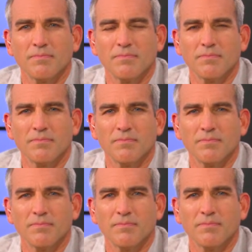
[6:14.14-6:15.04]

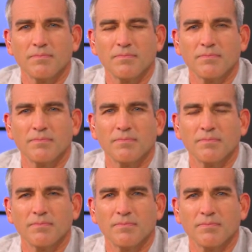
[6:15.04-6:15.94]

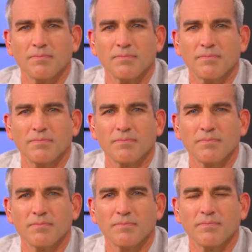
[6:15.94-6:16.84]

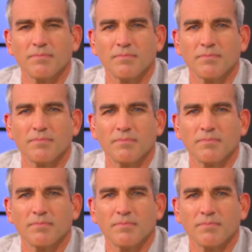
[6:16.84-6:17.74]

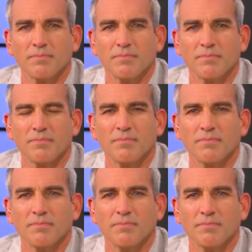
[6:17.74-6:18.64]

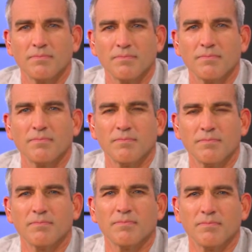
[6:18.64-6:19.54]

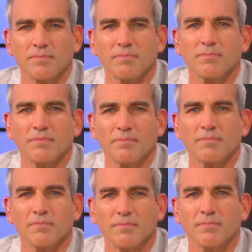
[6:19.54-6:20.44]

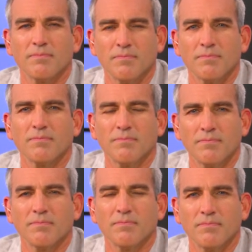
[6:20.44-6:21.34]
(silent)